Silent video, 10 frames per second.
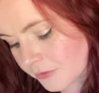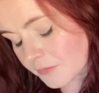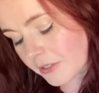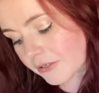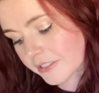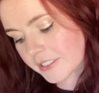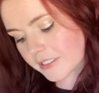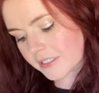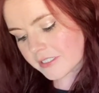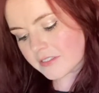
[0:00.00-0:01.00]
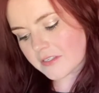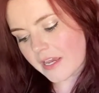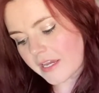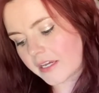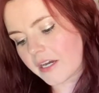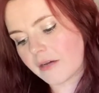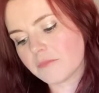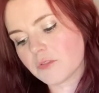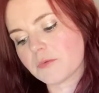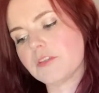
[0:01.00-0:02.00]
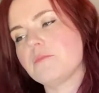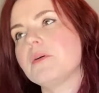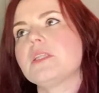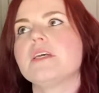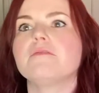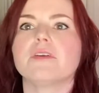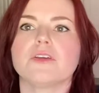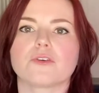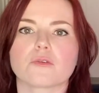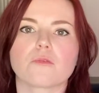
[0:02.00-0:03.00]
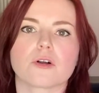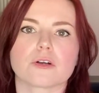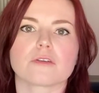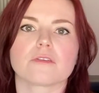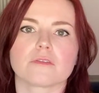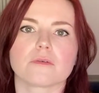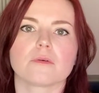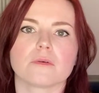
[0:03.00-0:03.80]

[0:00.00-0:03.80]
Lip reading: Spirit is saying comes with believing your worth.